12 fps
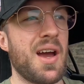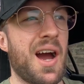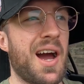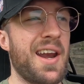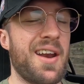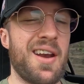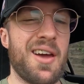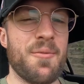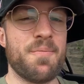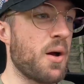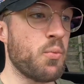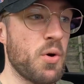I don't know.
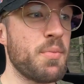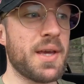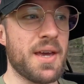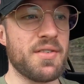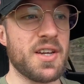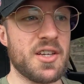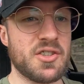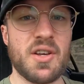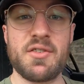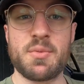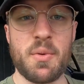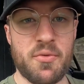I will be giving it a
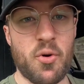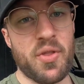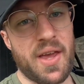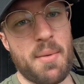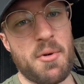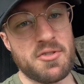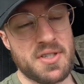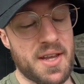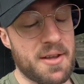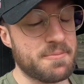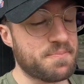service before the MOT,